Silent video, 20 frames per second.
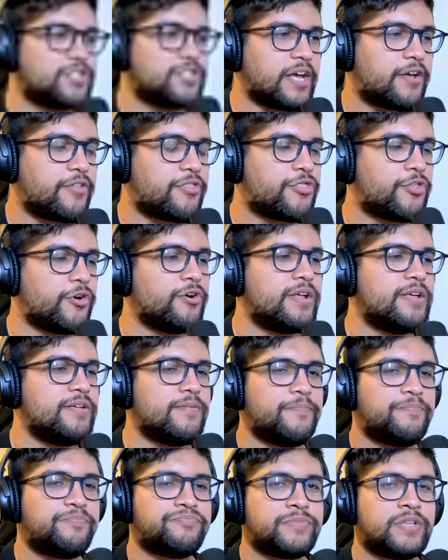like 30.
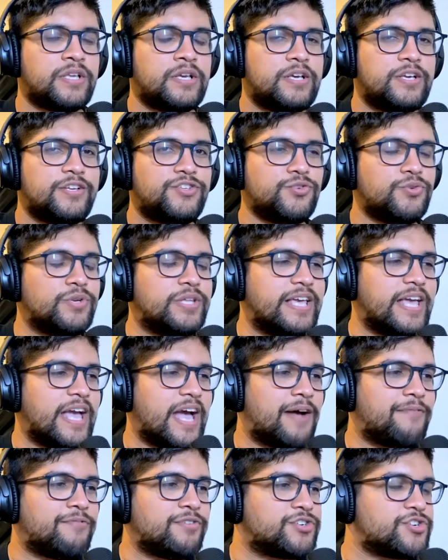Dude, he
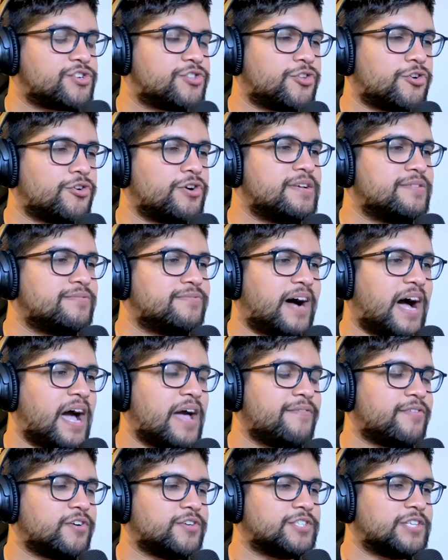averaged
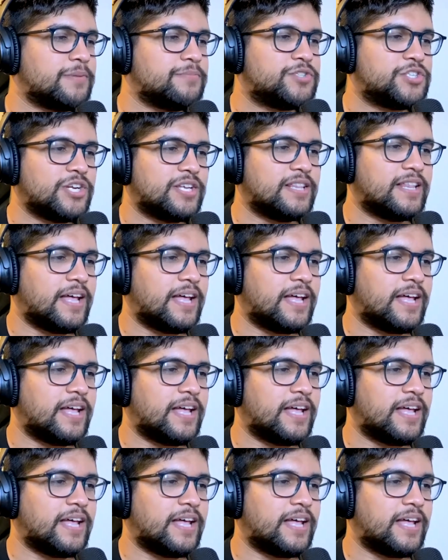35 or some shit.